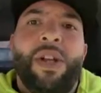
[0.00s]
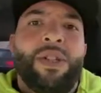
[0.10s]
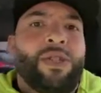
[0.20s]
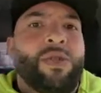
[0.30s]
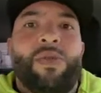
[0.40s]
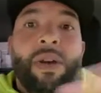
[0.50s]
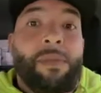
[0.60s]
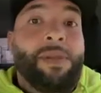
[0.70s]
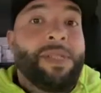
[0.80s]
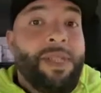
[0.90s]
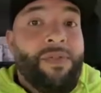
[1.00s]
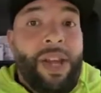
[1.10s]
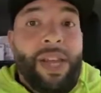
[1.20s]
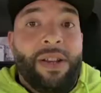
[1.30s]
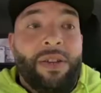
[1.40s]
So I'm gonna see if I
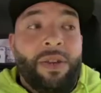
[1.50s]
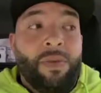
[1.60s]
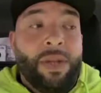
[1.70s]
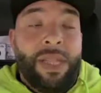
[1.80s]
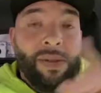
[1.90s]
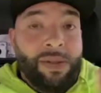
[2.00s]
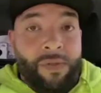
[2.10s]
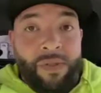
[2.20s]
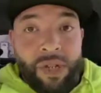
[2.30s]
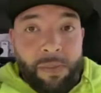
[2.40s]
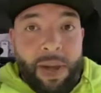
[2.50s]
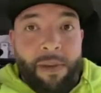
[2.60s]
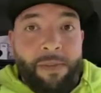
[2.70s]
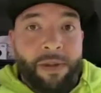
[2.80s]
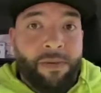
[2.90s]
get another one. That was the first power
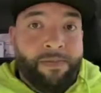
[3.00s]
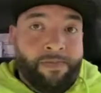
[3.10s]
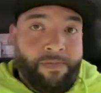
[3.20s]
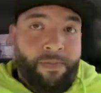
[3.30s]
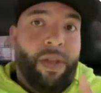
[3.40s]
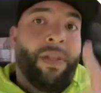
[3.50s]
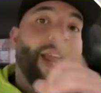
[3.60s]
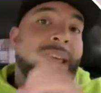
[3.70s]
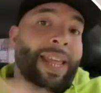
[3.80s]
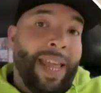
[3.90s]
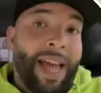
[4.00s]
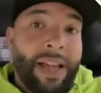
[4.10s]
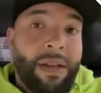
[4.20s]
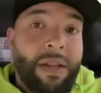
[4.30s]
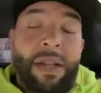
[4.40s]
bill that I got.
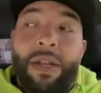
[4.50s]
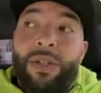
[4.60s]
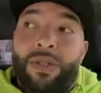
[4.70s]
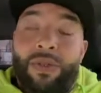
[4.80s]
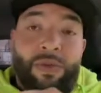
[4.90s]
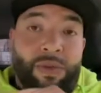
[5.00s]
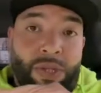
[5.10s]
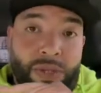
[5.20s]
So it was